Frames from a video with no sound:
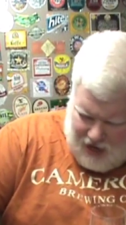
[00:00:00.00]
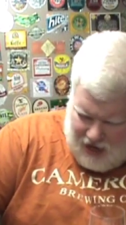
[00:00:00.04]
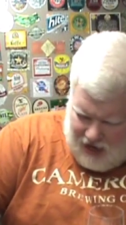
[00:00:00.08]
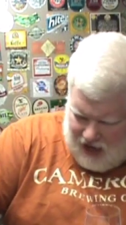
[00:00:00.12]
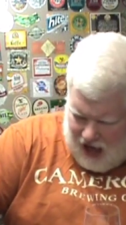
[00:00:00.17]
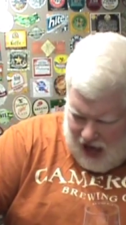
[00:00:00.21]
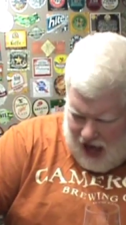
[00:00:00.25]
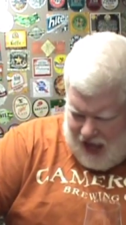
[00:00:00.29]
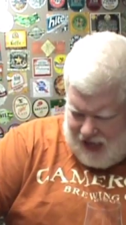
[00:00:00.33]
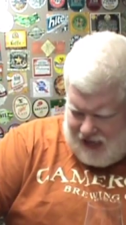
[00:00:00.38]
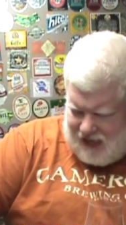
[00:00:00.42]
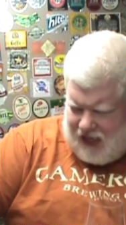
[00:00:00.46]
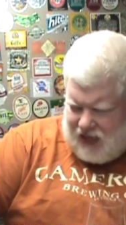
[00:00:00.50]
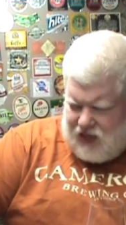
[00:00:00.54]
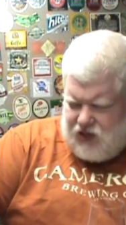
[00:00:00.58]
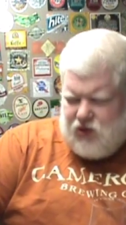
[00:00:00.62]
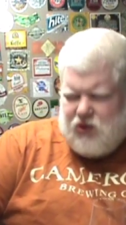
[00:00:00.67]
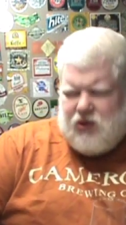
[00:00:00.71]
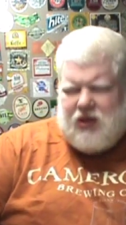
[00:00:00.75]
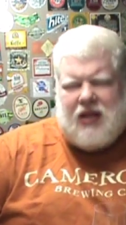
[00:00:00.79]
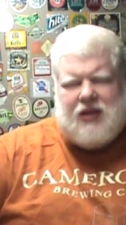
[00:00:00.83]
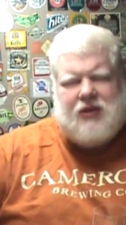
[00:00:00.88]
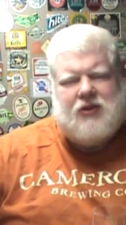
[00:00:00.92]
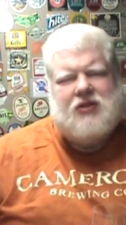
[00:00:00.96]
it has that
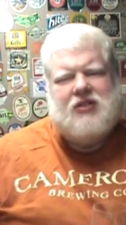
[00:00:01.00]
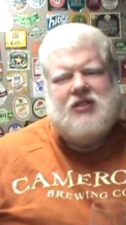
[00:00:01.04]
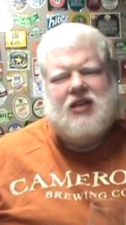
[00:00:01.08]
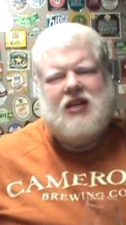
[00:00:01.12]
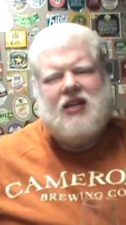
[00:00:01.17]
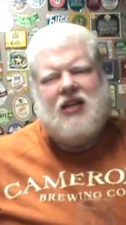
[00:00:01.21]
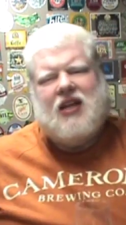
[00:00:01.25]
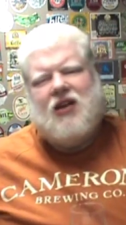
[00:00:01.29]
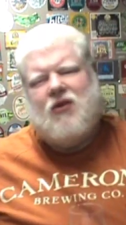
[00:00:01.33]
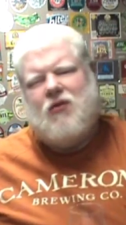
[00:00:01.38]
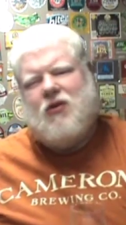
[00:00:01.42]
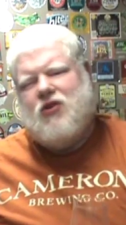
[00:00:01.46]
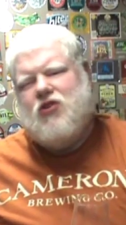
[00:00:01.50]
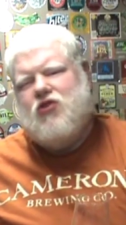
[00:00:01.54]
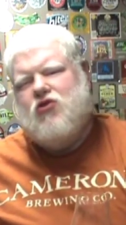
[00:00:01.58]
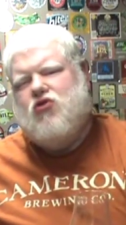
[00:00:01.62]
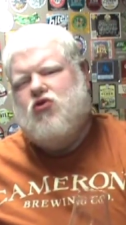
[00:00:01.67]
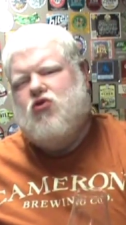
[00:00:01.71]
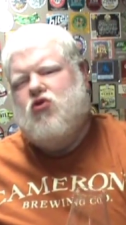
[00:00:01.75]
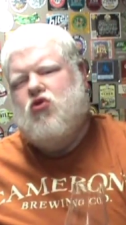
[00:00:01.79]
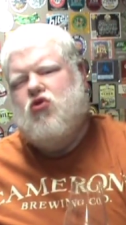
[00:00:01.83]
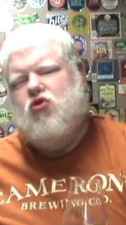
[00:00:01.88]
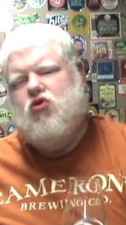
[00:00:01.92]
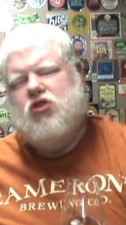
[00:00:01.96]
new leather scent like when
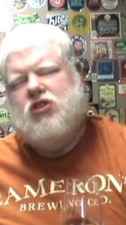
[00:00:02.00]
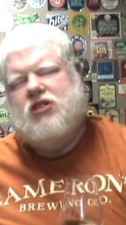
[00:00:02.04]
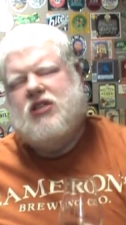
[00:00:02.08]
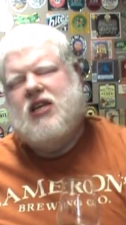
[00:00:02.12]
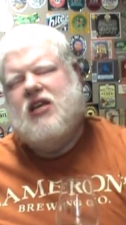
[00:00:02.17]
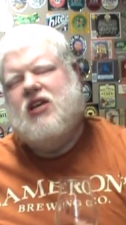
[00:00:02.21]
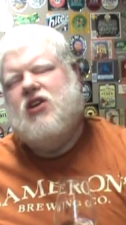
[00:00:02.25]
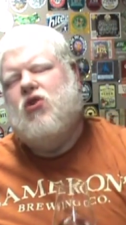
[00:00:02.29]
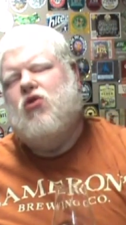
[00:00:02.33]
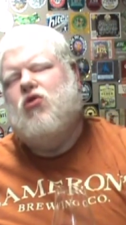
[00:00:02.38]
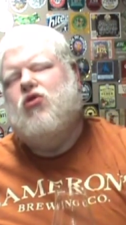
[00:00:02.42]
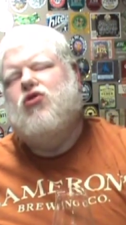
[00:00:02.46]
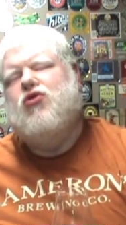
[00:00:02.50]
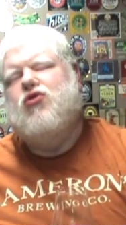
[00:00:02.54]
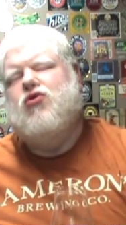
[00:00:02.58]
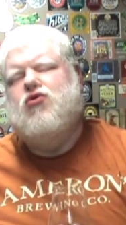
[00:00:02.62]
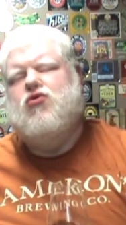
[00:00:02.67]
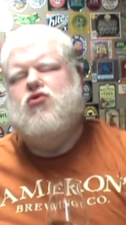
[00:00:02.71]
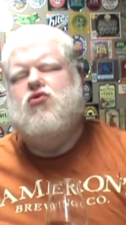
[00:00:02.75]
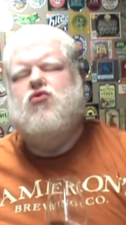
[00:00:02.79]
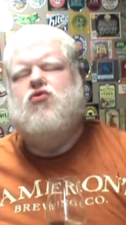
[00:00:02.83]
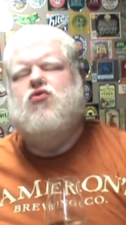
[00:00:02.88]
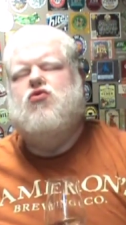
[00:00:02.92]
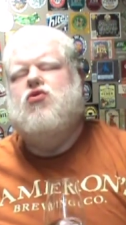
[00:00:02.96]
you say go
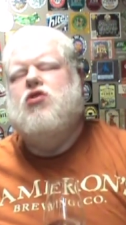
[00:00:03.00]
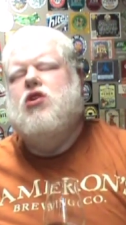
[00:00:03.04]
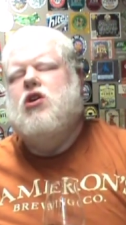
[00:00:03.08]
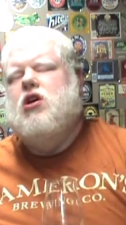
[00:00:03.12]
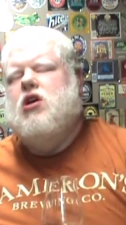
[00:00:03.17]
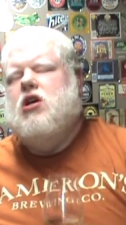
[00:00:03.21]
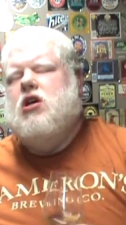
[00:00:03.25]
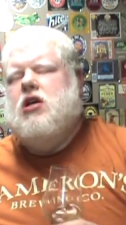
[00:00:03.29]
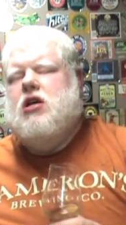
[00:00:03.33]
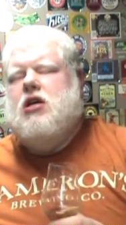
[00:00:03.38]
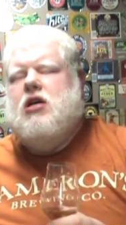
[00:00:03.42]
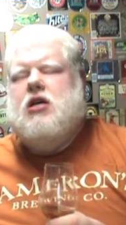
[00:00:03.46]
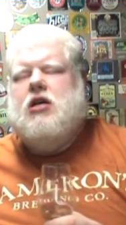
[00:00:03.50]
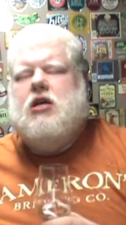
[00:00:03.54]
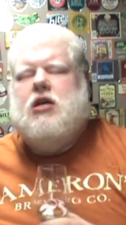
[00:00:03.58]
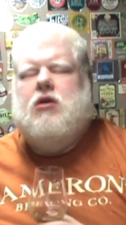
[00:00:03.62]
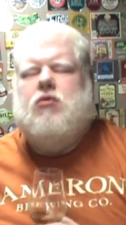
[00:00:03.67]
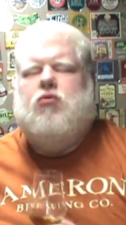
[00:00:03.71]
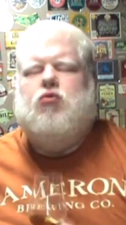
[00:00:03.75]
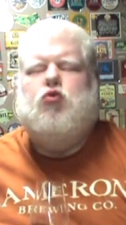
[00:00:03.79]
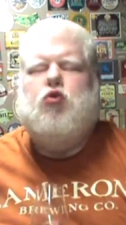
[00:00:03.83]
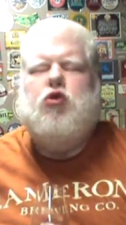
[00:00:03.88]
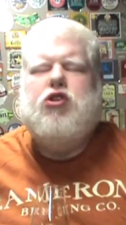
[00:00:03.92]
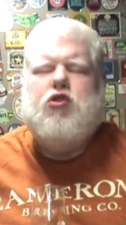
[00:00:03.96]
to
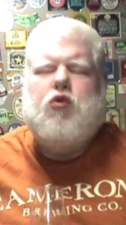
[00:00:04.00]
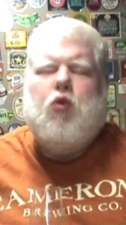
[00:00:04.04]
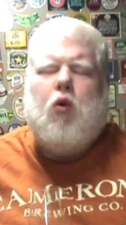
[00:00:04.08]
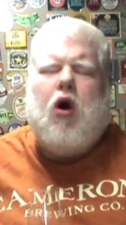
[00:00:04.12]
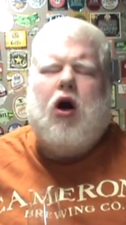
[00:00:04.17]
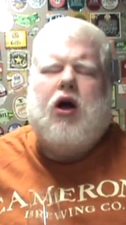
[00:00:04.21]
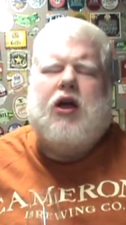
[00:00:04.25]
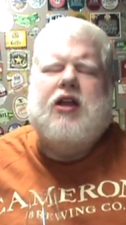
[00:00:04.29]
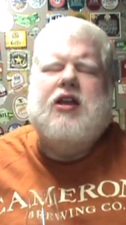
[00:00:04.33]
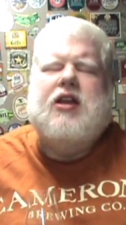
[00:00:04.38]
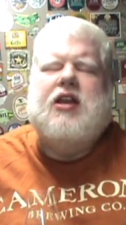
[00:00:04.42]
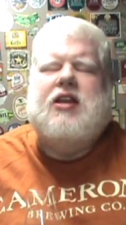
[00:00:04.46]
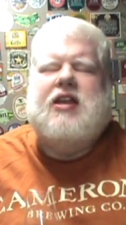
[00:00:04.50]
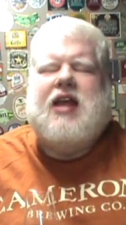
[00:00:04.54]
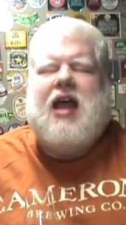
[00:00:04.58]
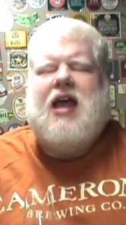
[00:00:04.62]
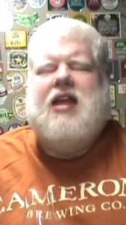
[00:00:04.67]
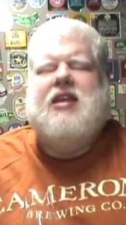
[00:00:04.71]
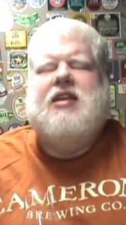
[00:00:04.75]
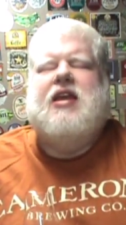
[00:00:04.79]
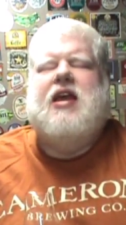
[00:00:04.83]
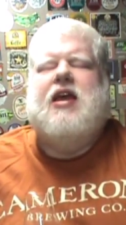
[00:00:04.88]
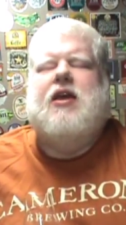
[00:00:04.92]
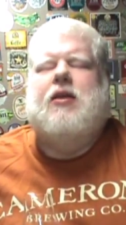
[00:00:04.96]
when you walk into
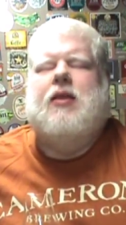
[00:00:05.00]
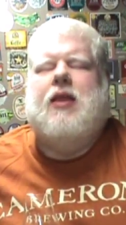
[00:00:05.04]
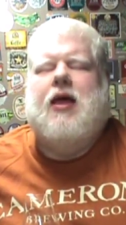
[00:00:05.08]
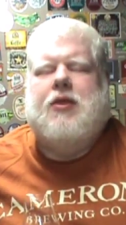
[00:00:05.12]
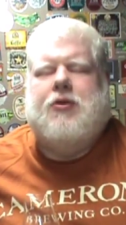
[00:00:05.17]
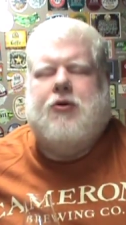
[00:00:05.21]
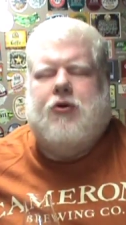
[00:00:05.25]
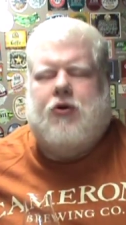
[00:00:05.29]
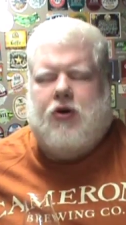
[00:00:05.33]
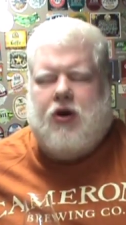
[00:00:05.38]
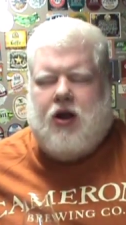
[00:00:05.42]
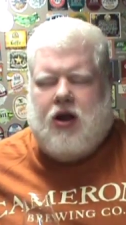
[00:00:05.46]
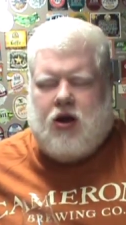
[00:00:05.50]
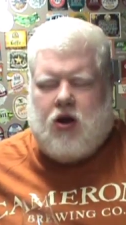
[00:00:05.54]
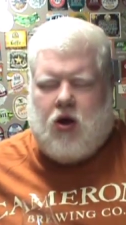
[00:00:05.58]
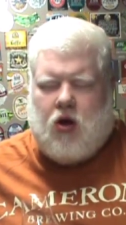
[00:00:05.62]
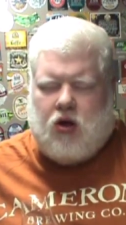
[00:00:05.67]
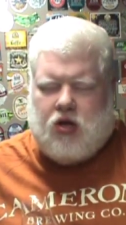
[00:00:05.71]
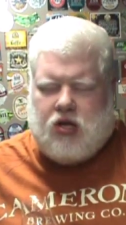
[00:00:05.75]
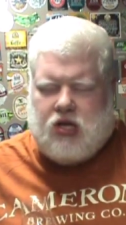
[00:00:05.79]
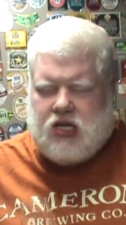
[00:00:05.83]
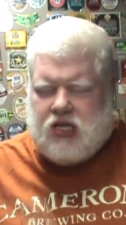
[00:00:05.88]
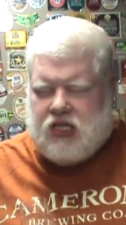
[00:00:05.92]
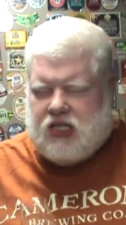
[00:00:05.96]
Danier Leather and
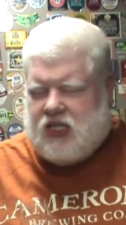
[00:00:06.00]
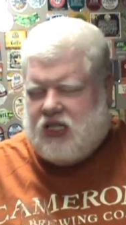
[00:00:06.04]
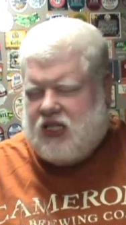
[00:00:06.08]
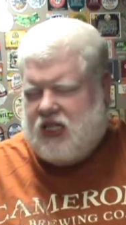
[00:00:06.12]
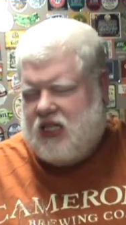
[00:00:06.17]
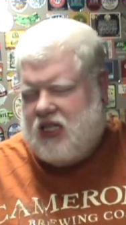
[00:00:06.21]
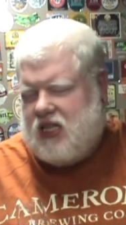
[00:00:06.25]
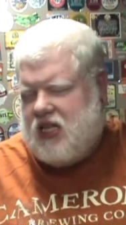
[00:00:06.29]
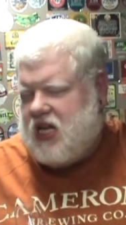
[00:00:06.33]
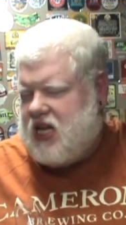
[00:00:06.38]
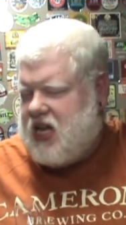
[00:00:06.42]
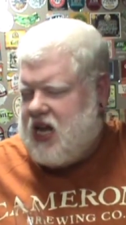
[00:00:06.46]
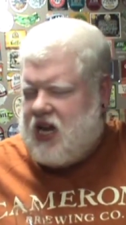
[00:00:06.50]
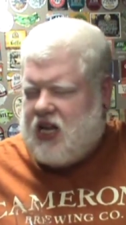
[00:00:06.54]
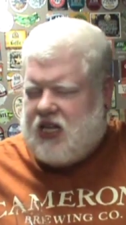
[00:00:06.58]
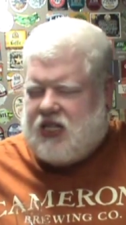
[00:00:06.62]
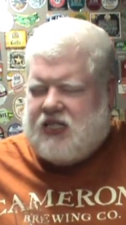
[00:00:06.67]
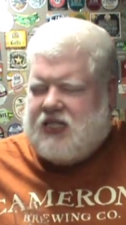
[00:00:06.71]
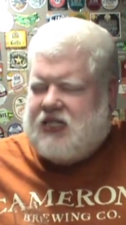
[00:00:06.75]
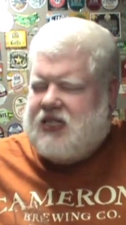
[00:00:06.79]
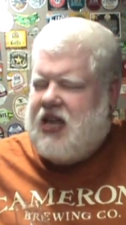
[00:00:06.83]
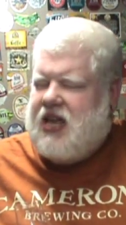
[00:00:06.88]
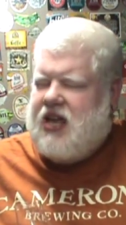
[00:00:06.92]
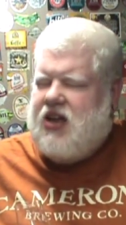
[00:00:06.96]
all you you get
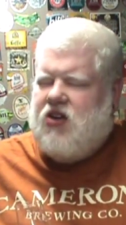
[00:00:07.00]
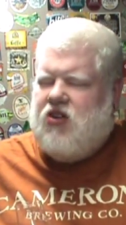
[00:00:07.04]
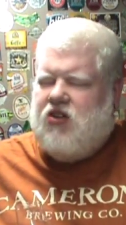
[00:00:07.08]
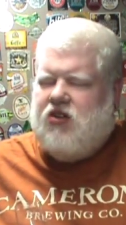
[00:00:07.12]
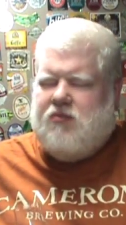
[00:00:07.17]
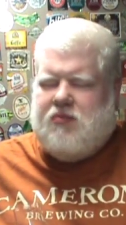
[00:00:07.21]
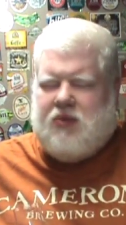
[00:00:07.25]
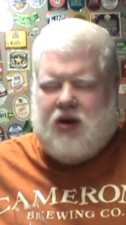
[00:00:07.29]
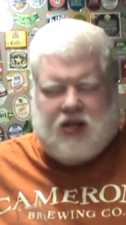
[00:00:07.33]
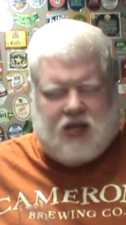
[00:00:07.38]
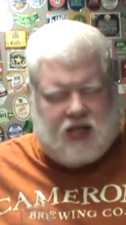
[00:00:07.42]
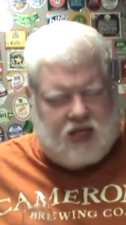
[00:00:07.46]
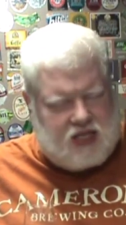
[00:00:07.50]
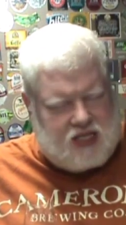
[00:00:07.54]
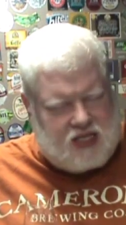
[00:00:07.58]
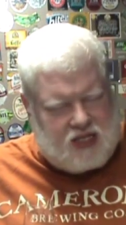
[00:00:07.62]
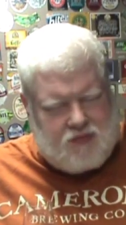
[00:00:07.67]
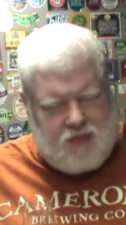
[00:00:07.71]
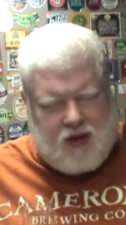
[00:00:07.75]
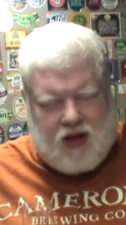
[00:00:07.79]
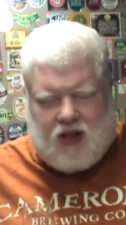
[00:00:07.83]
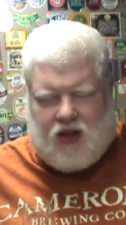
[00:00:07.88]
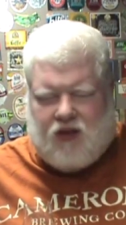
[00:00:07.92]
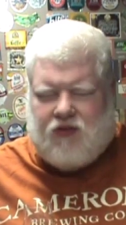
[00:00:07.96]
assailed by the
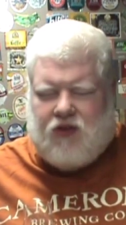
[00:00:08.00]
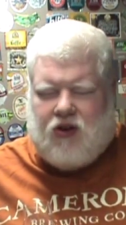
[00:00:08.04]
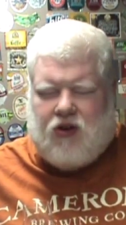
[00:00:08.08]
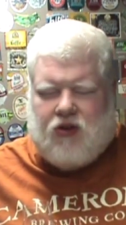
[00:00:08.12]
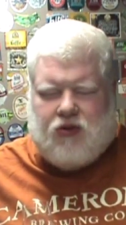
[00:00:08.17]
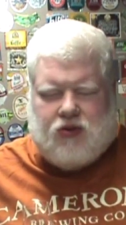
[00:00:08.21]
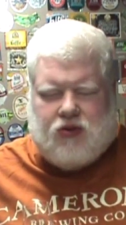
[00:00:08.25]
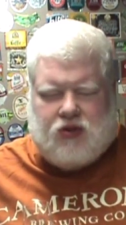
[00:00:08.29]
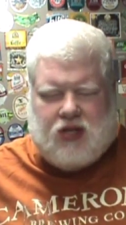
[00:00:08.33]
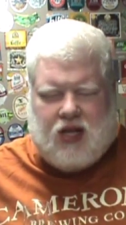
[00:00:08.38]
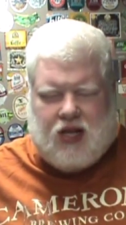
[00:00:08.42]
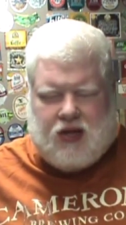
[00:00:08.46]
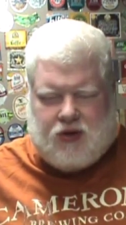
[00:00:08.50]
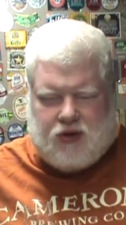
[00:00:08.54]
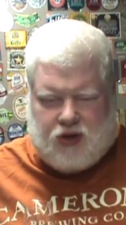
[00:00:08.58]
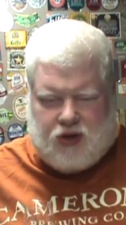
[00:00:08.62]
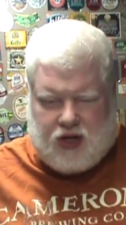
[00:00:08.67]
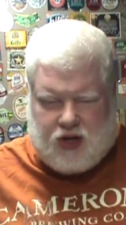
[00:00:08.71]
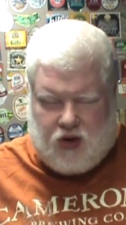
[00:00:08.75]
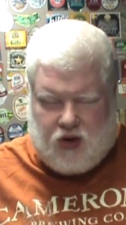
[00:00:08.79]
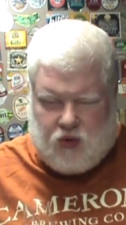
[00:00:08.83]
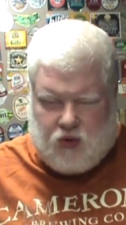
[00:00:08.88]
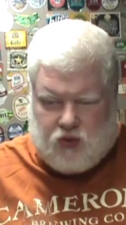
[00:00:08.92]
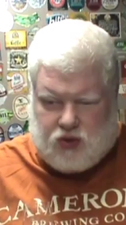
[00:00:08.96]
smell of all those leather
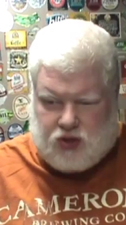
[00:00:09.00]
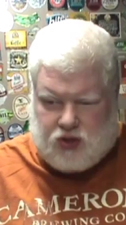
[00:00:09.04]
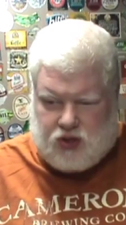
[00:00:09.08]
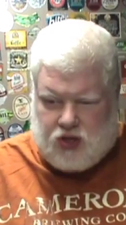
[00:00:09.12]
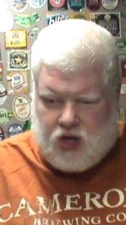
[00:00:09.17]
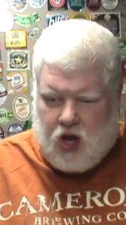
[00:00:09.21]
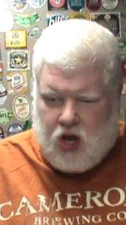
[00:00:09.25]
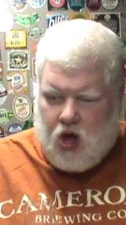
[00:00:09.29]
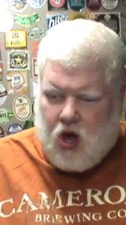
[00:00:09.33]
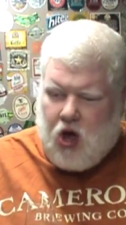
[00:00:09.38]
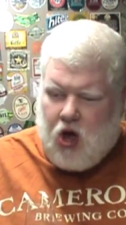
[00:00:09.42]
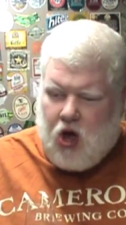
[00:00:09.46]
coats,